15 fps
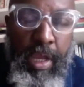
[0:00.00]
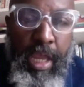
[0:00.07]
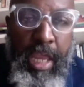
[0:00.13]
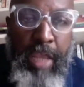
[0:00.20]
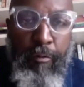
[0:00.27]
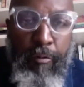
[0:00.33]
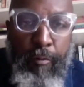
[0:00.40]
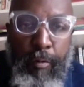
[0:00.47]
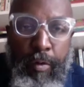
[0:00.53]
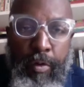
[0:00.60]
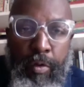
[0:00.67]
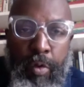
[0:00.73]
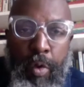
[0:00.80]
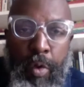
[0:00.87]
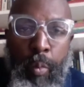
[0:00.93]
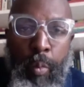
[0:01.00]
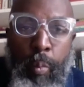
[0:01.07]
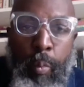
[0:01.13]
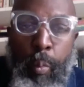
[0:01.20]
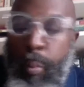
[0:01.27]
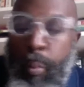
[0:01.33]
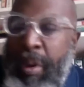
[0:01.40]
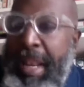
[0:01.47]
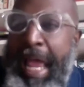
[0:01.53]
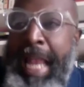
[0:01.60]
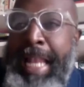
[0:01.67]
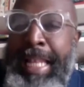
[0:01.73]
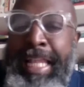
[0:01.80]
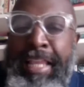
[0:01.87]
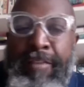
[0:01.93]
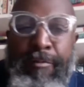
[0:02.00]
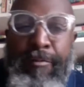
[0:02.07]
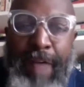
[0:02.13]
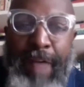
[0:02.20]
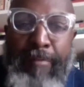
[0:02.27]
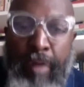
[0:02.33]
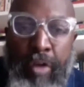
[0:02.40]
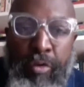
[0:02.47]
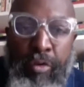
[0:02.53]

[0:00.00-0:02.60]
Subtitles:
is full with at least 500